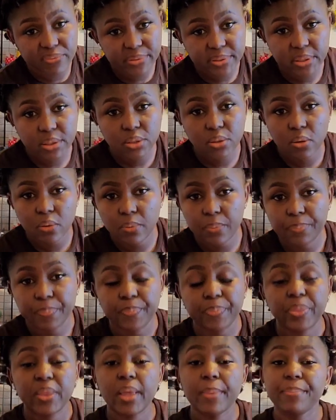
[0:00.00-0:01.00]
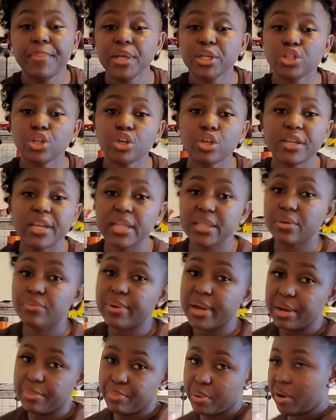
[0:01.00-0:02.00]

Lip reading: So make sure you get the right